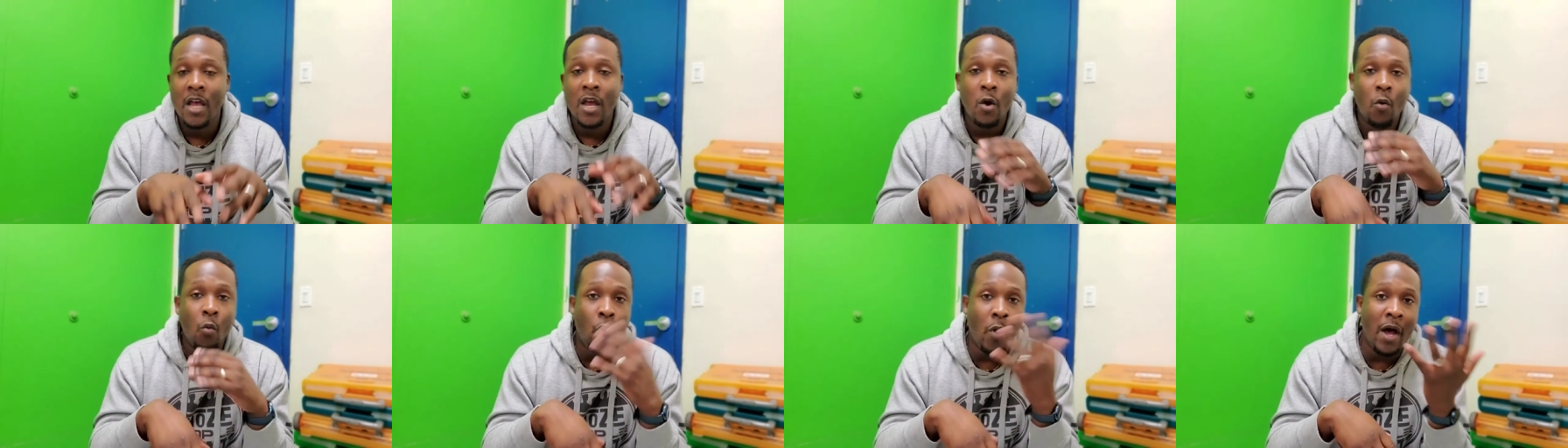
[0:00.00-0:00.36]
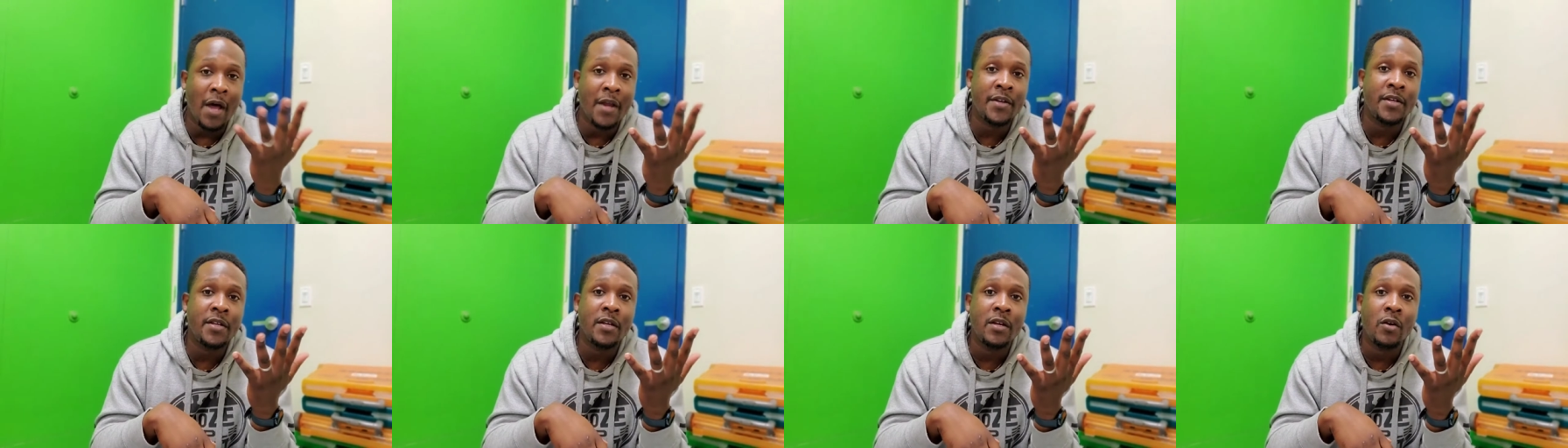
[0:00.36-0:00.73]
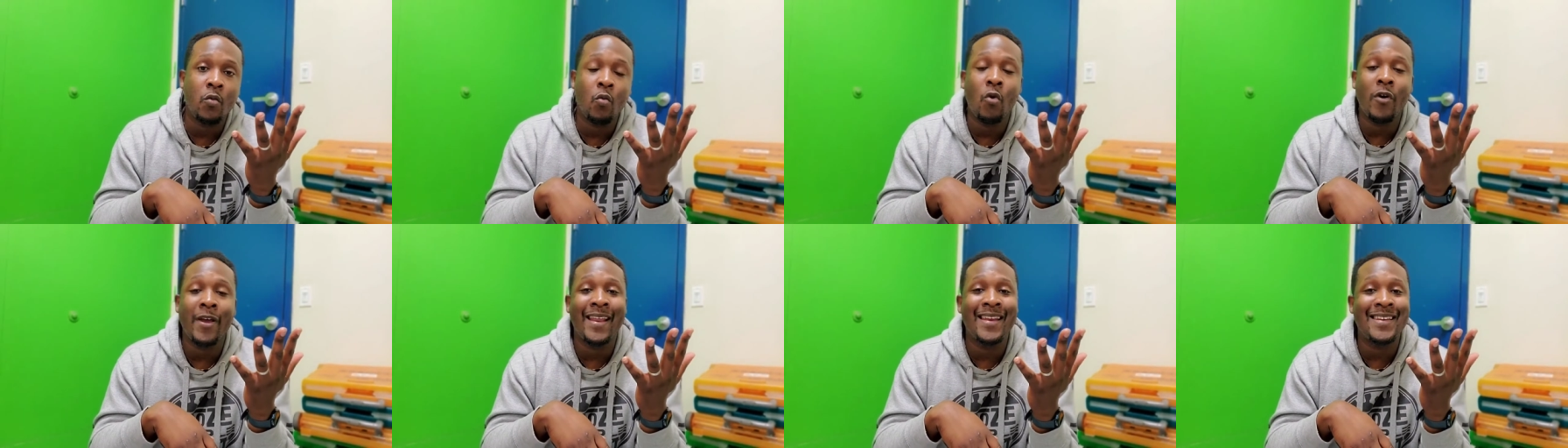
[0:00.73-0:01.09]
Wanda
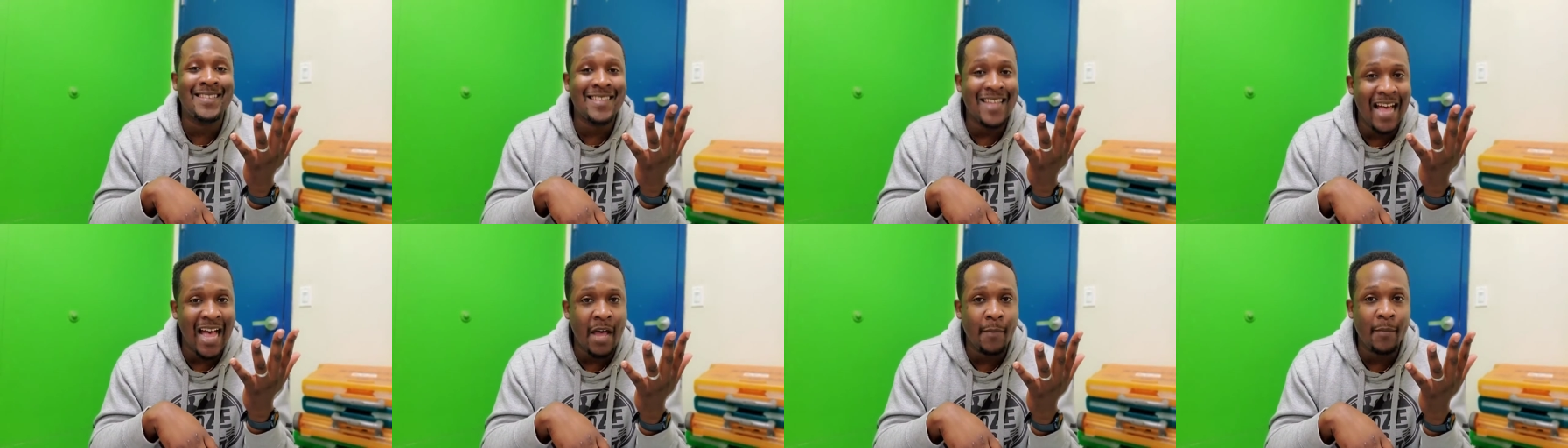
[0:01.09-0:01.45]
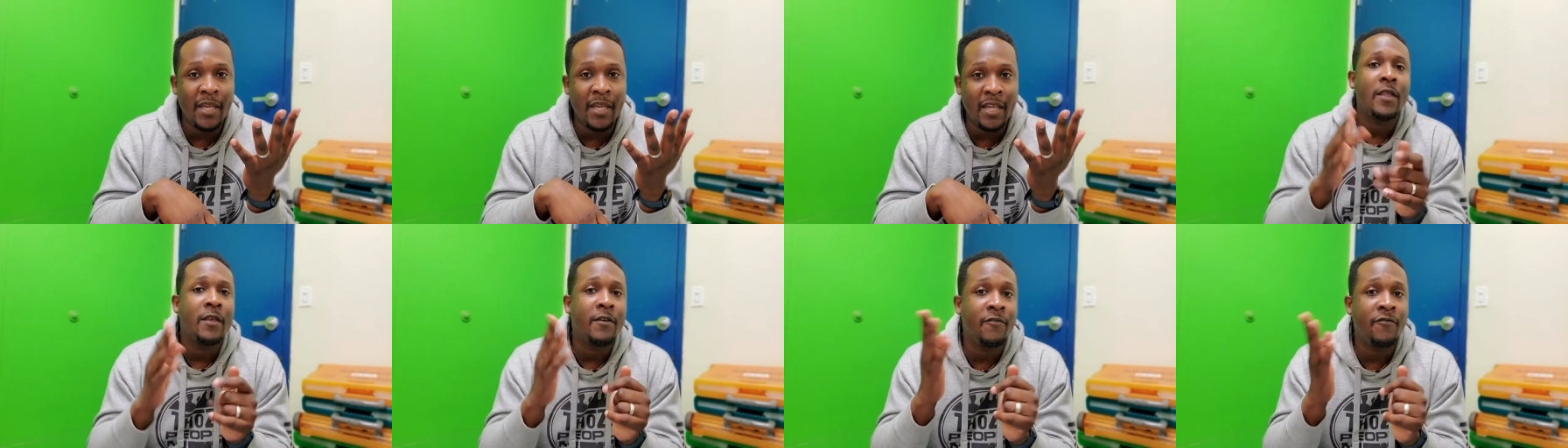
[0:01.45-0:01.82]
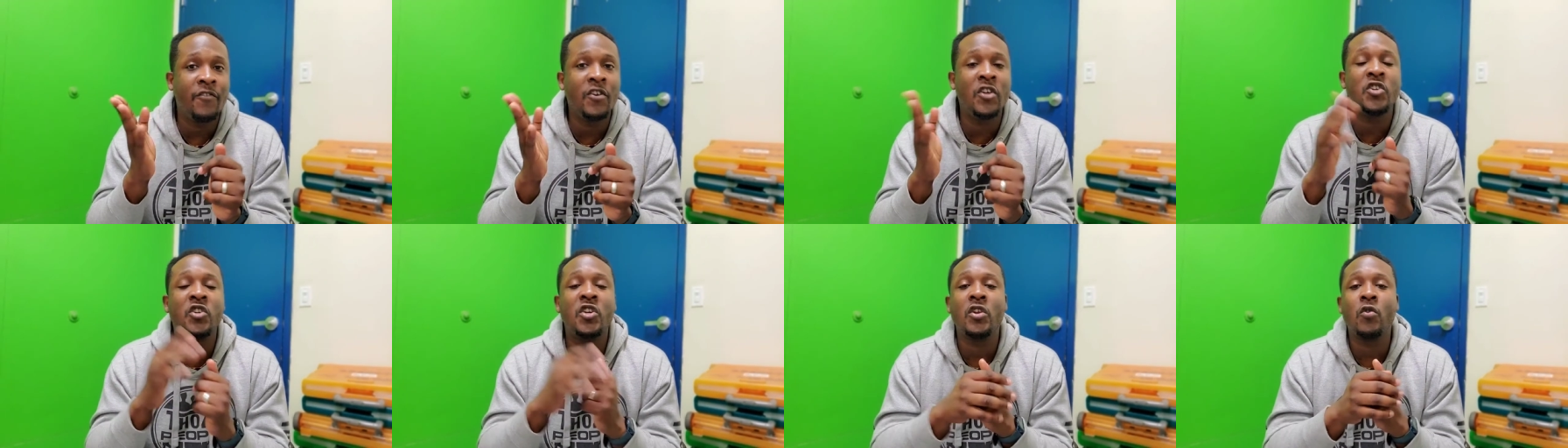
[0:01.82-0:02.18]
wanted Tommy.
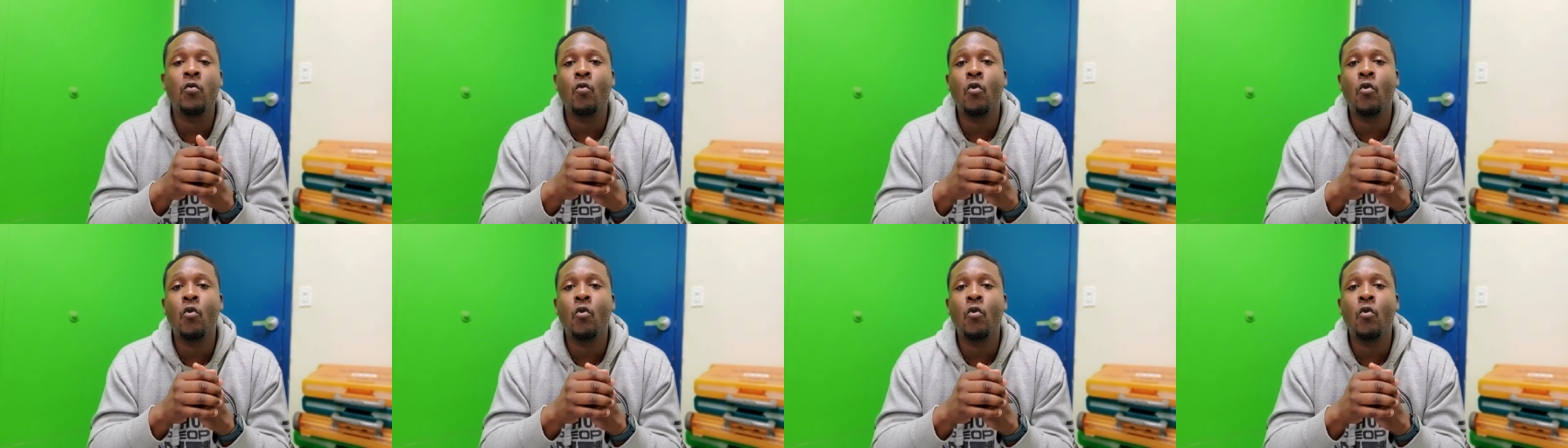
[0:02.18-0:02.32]
Vision